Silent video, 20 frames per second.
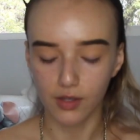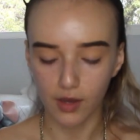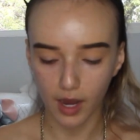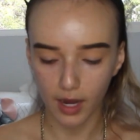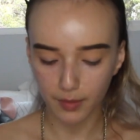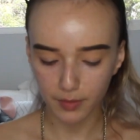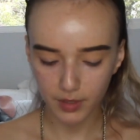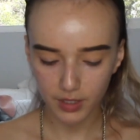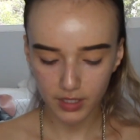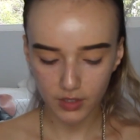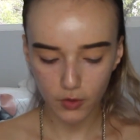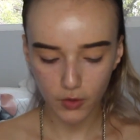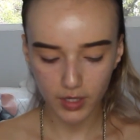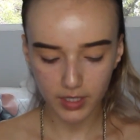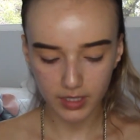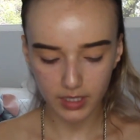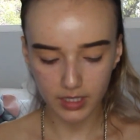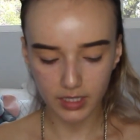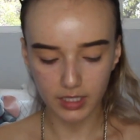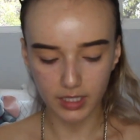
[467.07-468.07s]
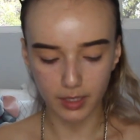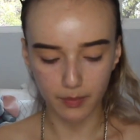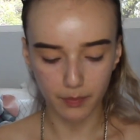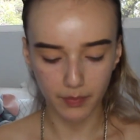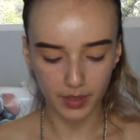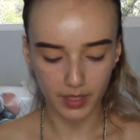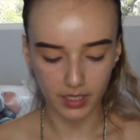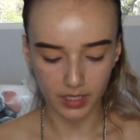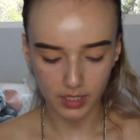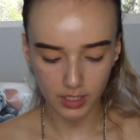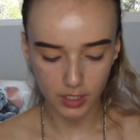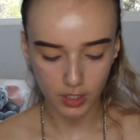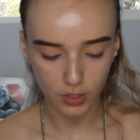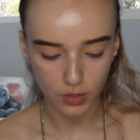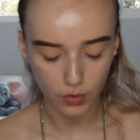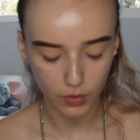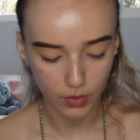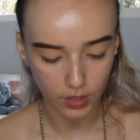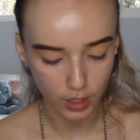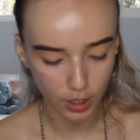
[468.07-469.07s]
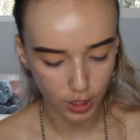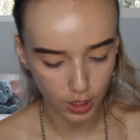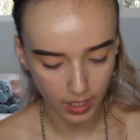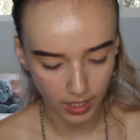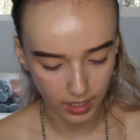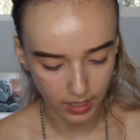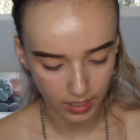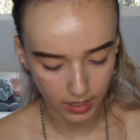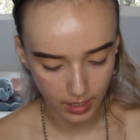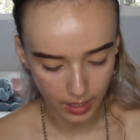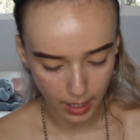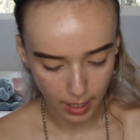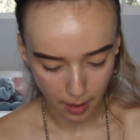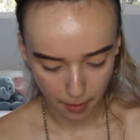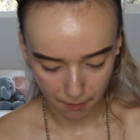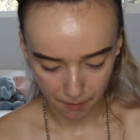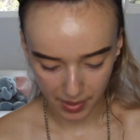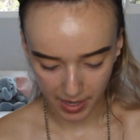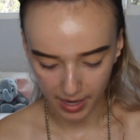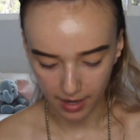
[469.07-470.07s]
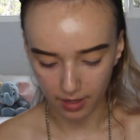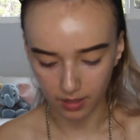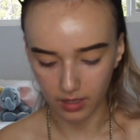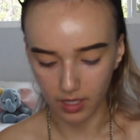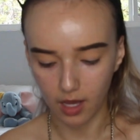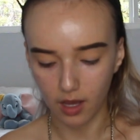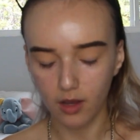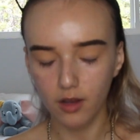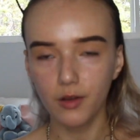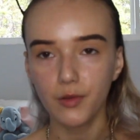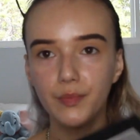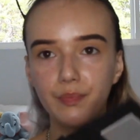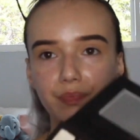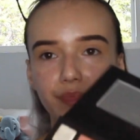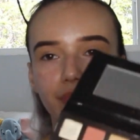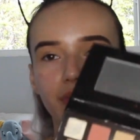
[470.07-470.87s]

so I'm just going to dip into the shade Parallel,